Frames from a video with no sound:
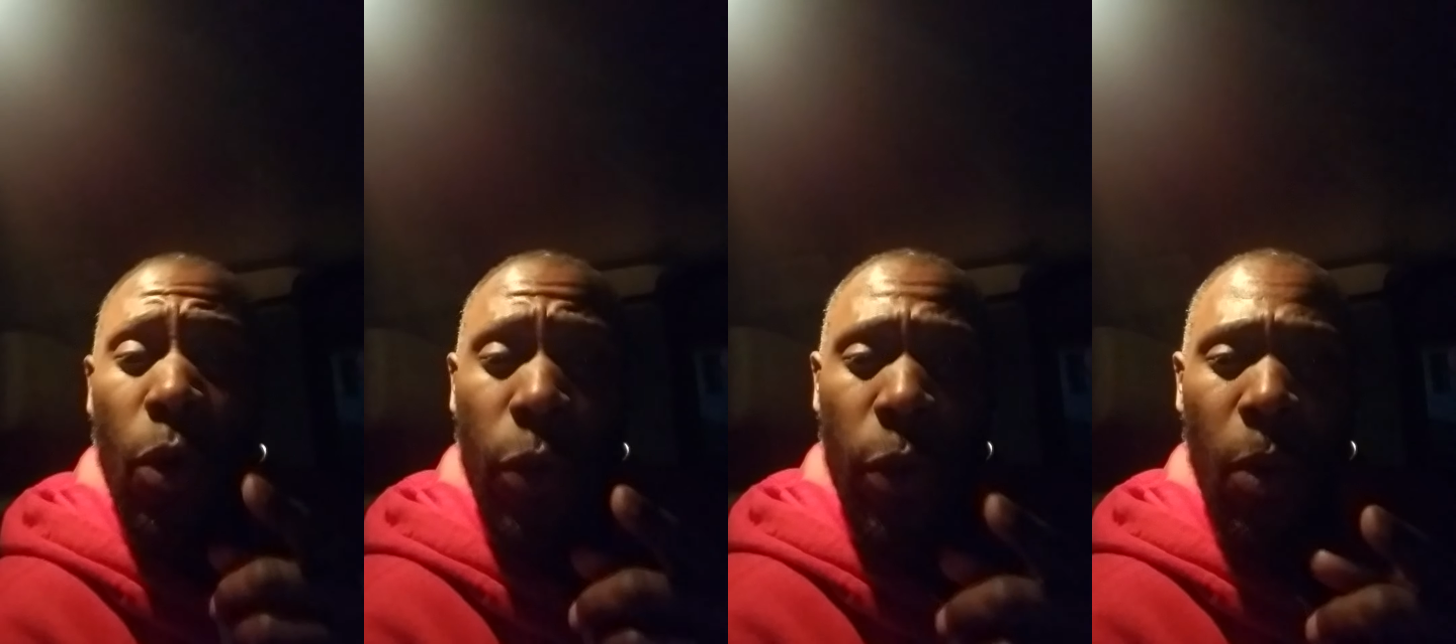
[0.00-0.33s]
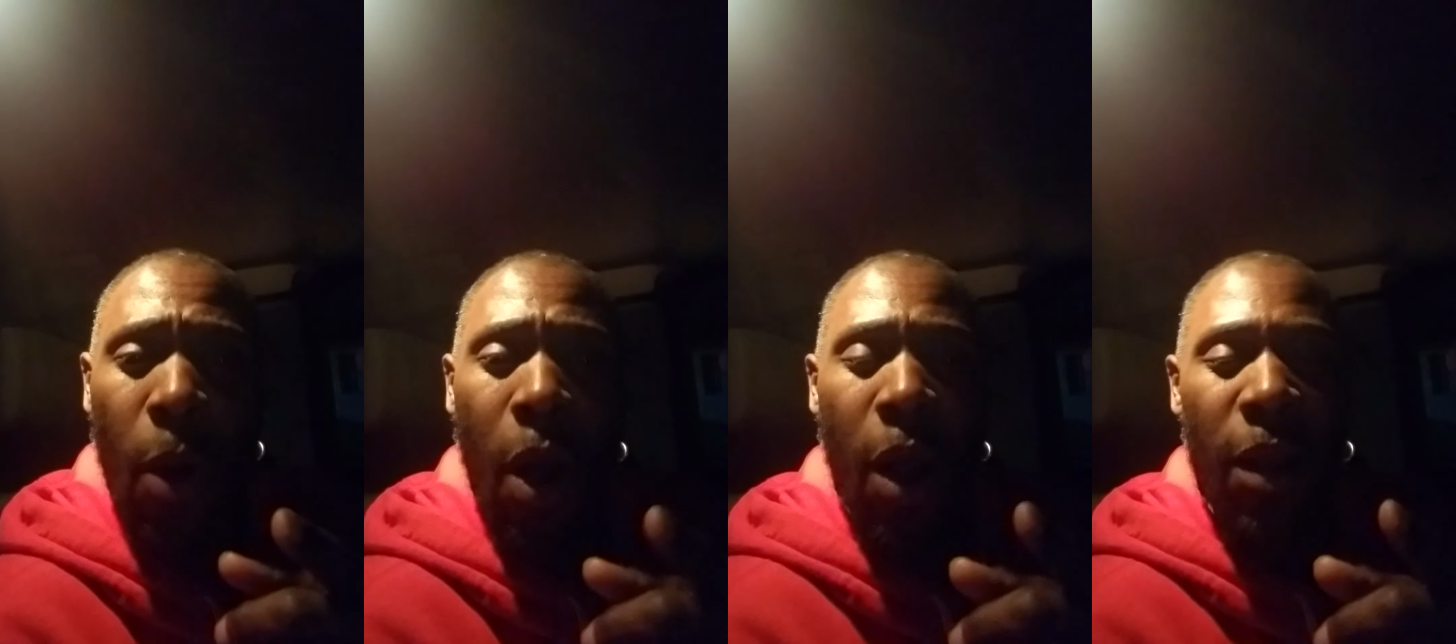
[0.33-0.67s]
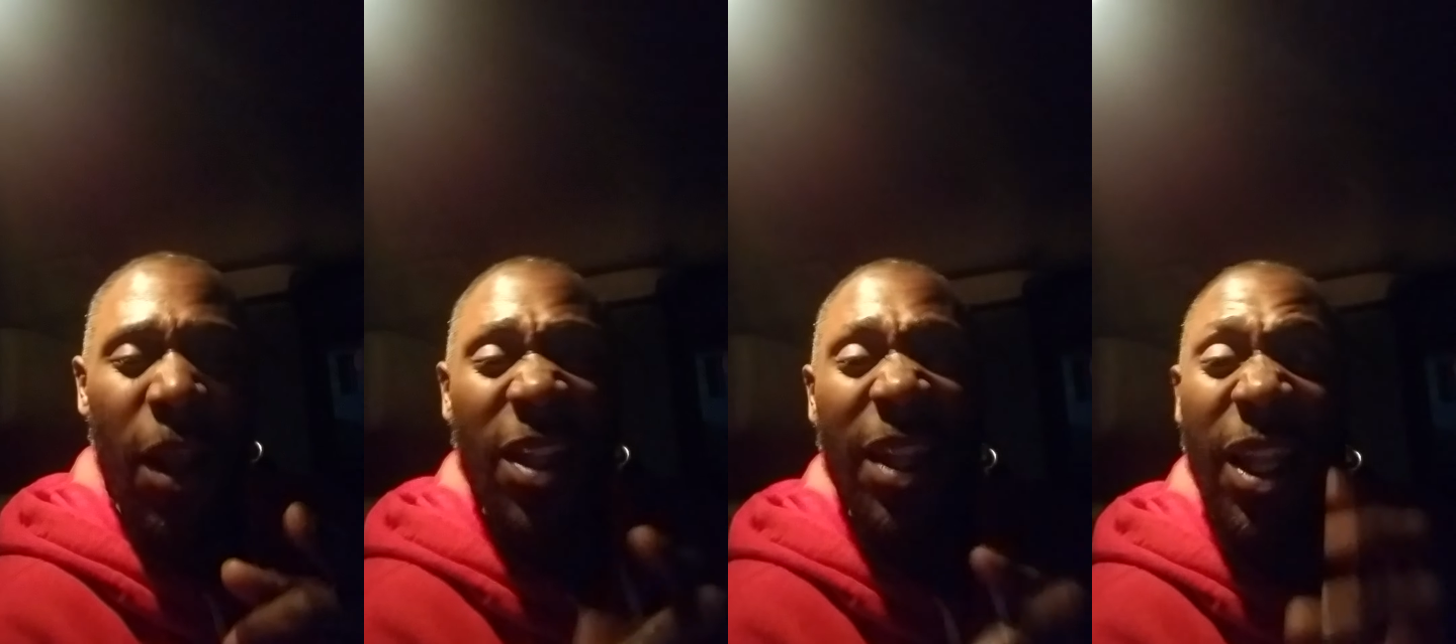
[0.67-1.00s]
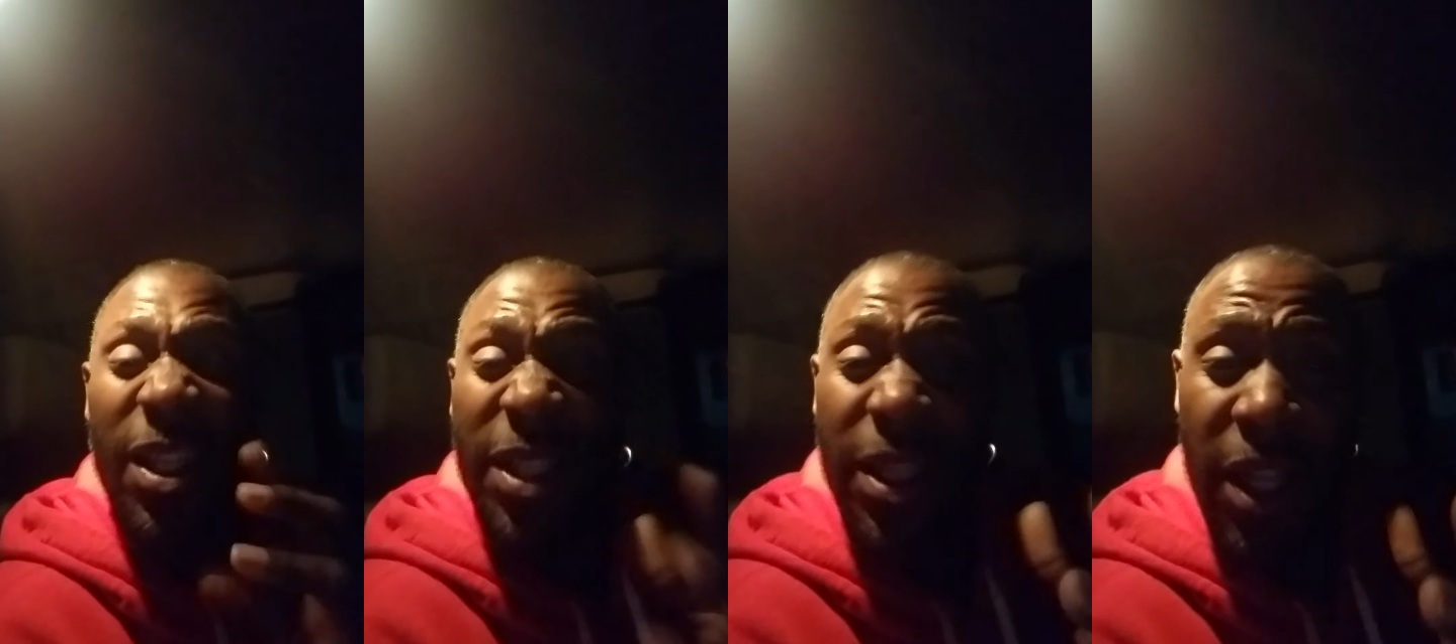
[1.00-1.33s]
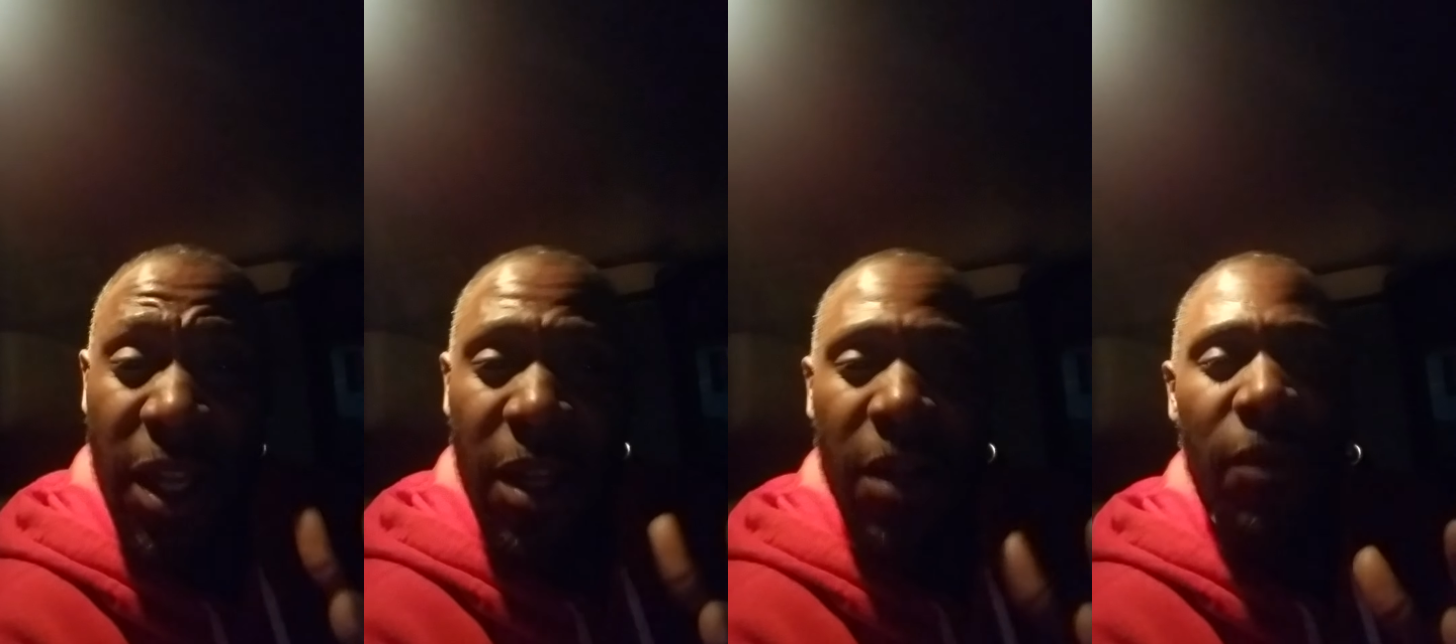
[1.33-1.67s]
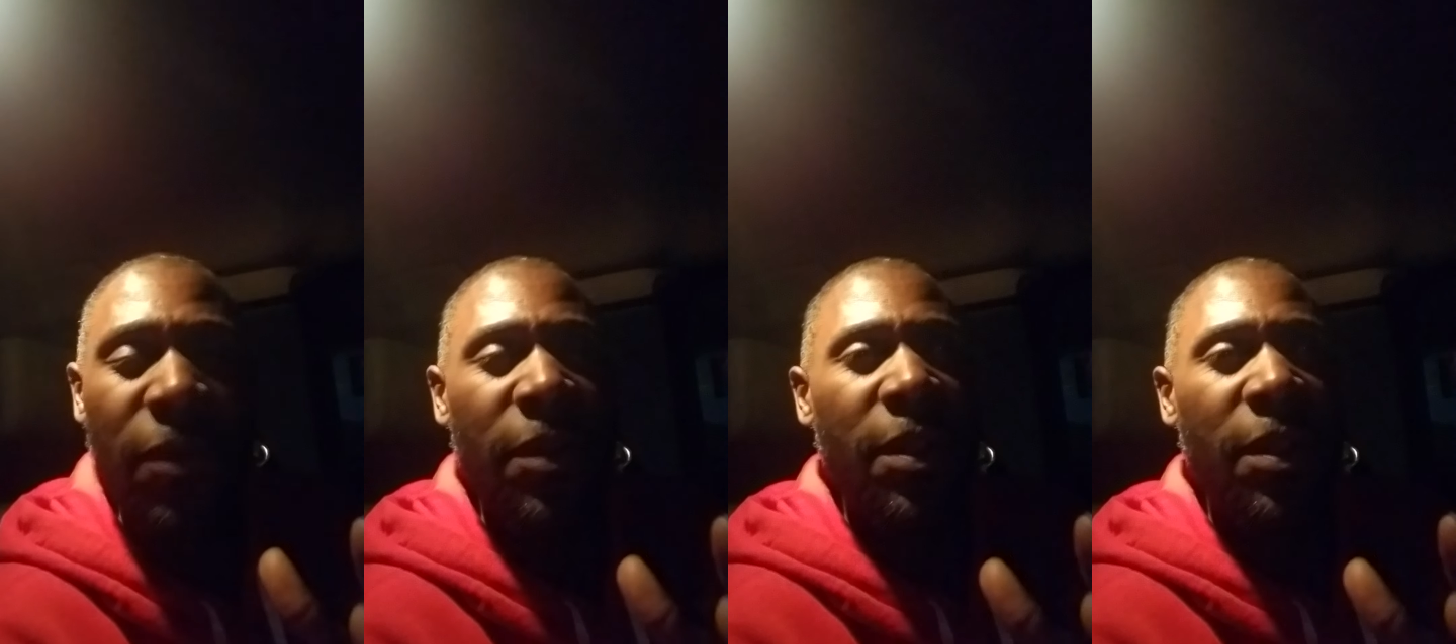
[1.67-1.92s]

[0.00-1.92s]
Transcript: you are, and that is love.